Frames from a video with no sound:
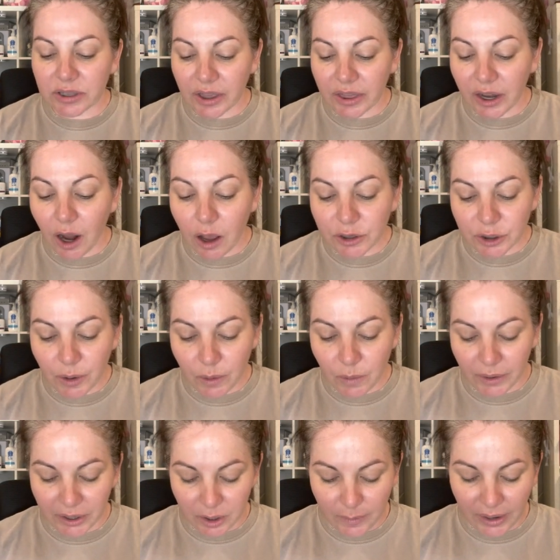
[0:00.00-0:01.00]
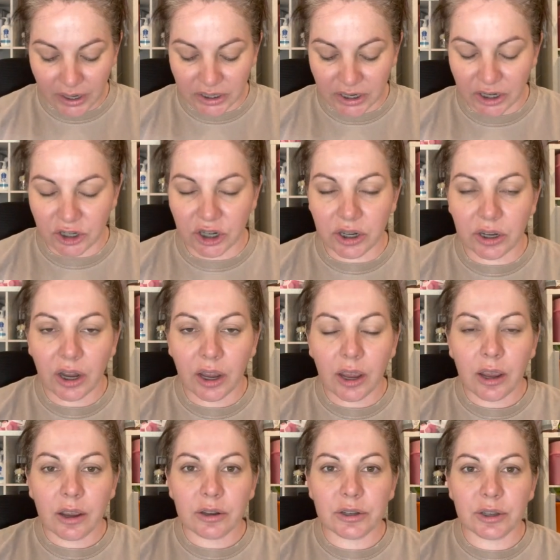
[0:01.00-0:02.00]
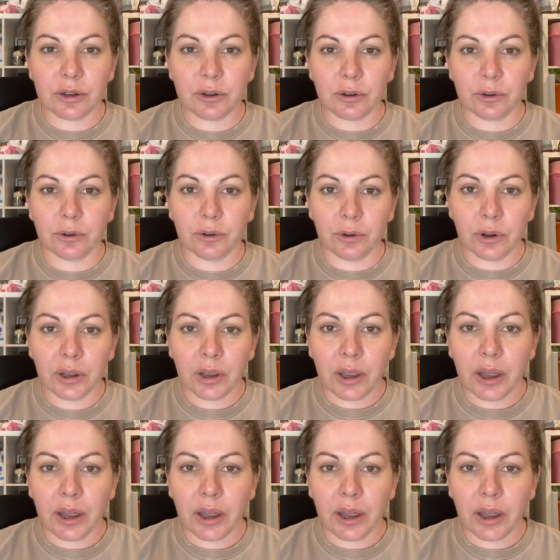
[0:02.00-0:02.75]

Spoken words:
And then also, I want you to pay attention to,